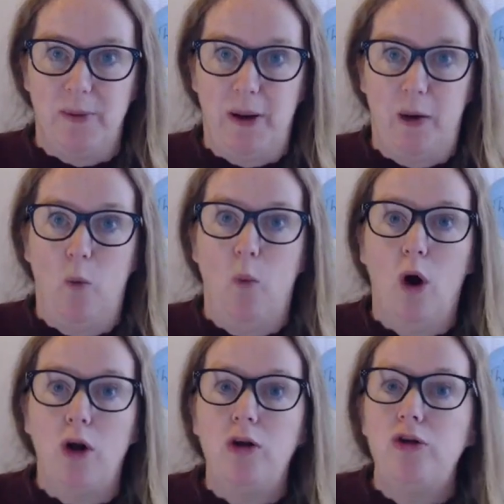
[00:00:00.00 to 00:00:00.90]
about.
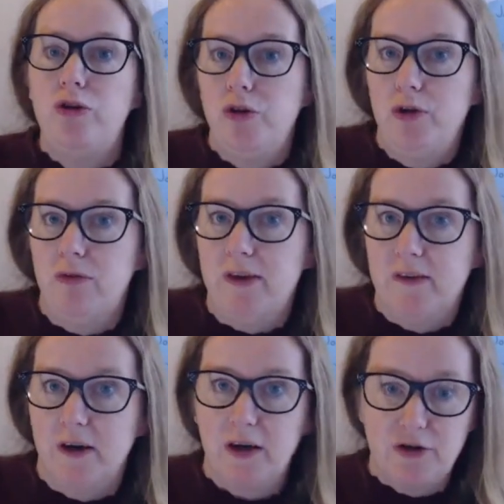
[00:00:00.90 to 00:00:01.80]
One, do your
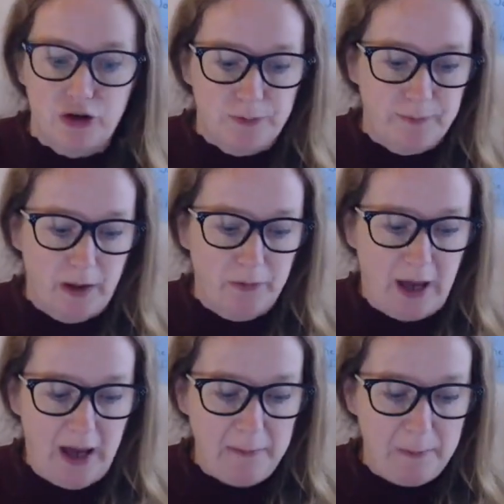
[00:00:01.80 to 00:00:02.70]
research,
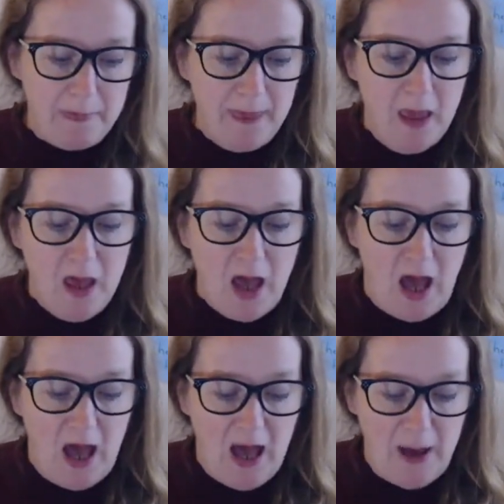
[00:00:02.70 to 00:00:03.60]
okay?
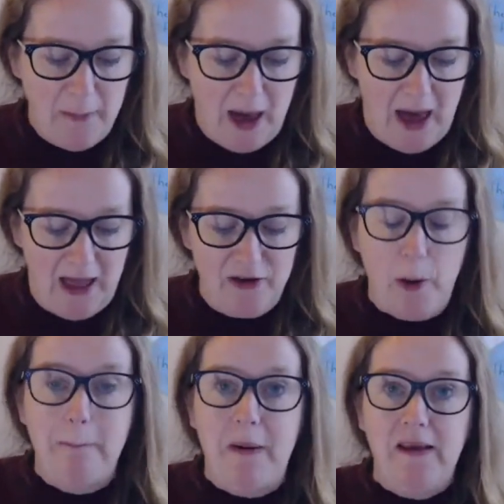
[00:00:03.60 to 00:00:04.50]
And
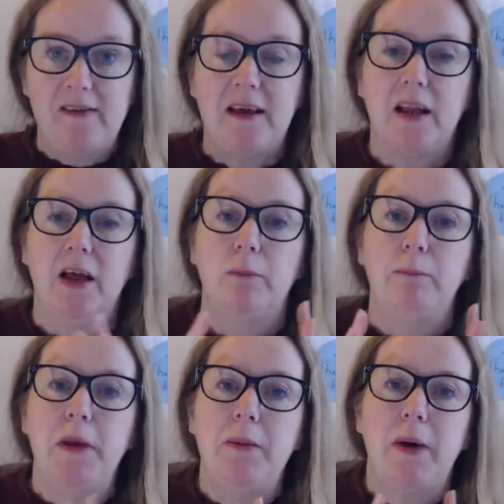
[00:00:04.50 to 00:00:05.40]
basically
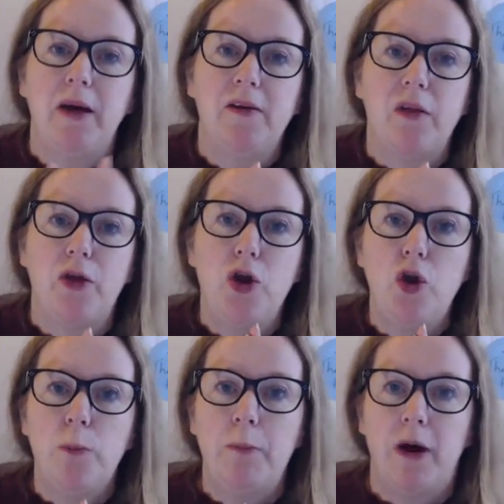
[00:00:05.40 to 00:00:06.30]
minimize the
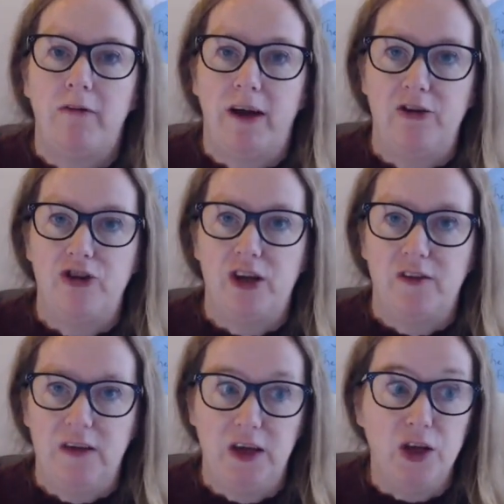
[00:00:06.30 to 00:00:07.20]
number of hashtags
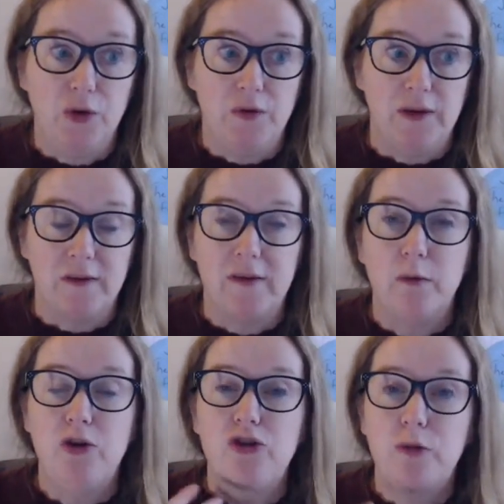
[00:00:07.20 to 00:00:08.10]
that you're using. So
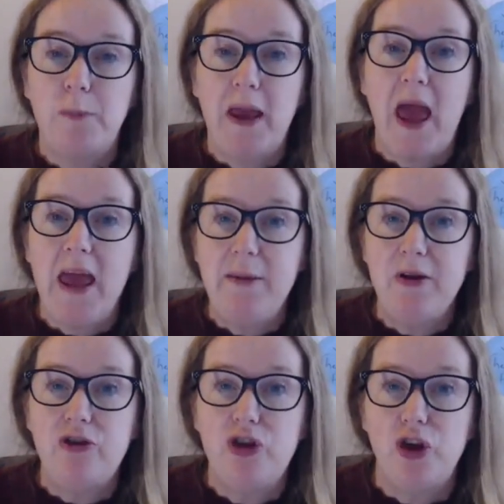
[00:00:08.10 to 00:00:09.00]
we should be
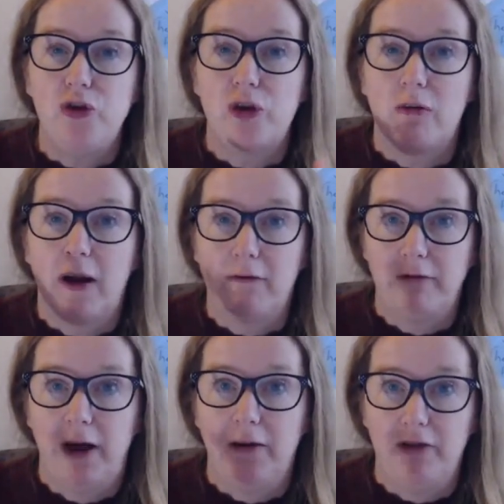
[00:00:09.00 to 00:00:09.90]
aiming to use around
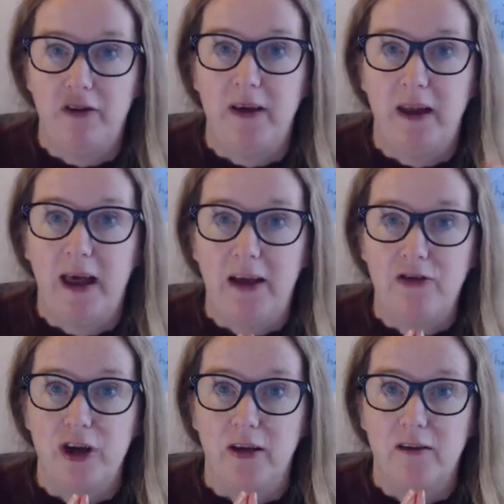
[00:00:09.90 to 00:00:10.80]
5 to 10
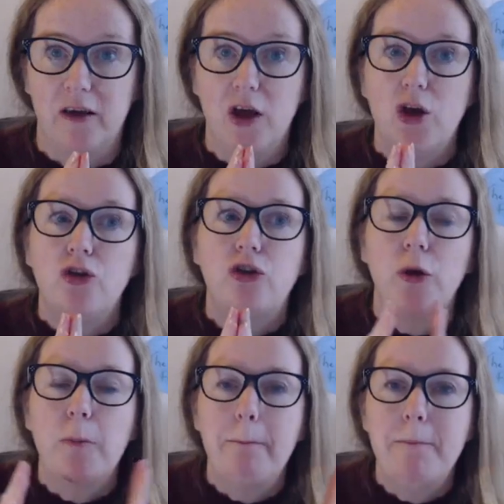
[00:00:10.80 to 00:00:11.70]
hashtags. So
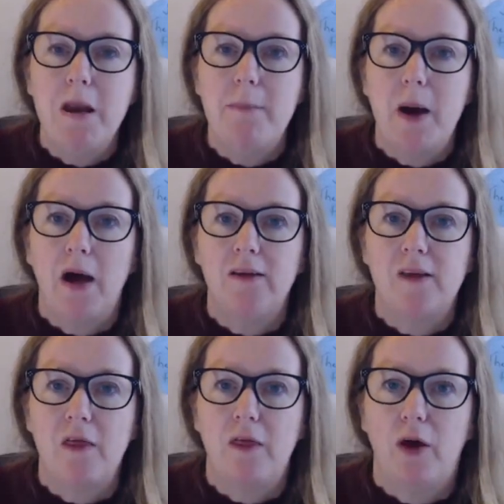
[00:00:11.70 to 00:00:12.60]
minimize
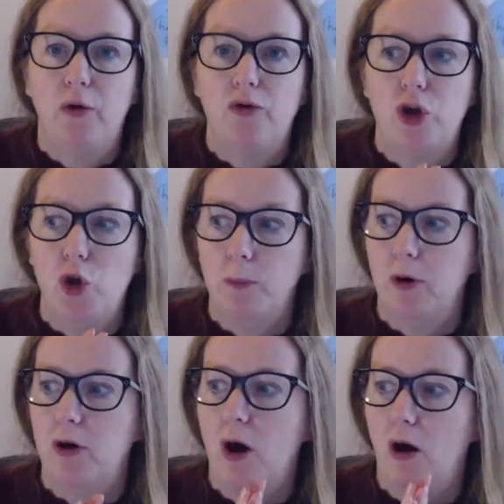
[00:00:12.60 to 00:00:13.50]
those
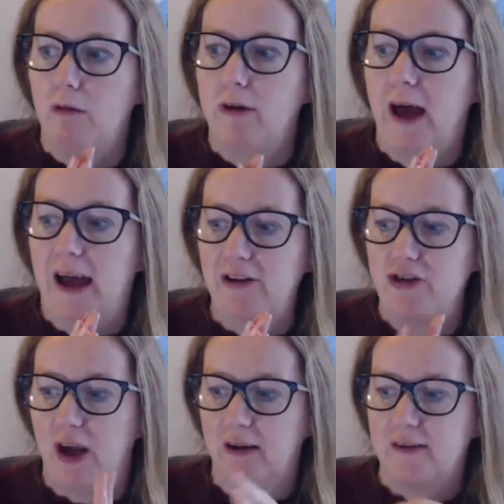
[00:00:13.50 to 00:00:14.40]
number of
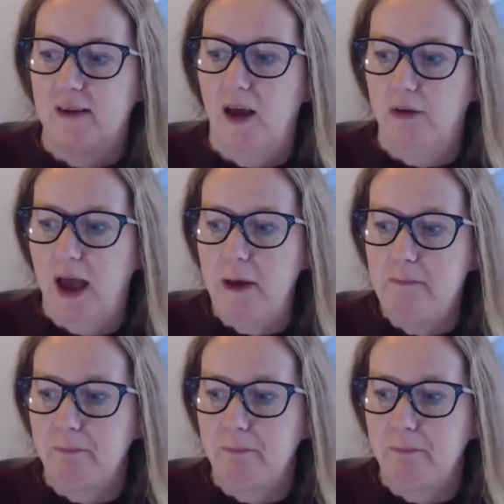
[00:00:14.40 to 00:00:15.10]
hashtags, okay?